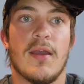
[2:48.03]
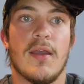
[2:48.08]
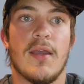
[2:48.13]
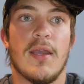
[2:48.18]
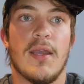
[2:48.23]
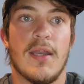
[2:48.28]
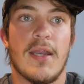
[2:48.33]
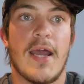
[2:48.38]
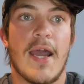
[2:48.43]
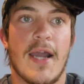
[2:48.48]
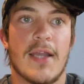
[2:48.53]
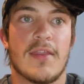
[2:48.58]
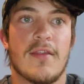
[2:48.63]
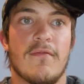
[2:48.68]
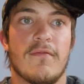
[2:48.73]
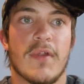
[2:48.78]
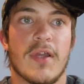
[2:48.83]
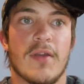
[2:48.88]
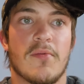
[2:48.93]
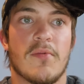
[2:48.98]
in active
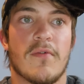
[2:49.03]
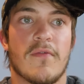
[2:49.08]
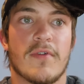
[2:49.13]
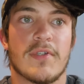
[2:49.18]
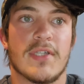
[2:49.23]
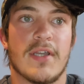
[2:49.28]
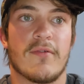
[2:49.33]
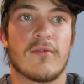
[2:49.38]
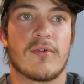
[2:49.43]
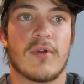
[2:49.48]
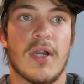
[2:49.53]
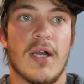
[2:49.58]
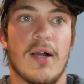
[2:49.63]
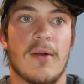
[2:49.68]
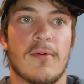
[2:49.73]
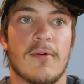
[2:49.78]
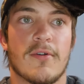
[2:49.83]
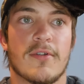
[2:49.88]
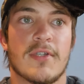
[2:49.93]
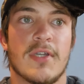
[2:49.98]
labor for several
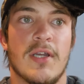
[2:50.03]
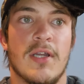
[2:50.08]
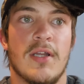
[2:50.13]
hours,